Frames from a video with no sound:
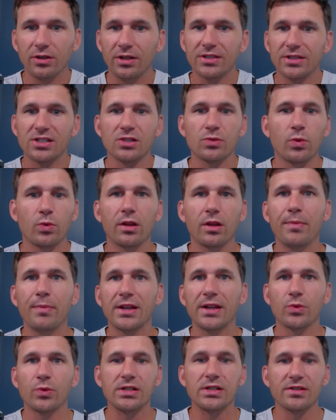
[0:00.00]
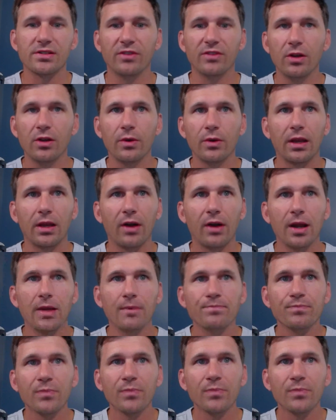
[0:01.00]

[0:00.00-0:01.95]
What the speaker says: this is one of the best ways of doing it, right?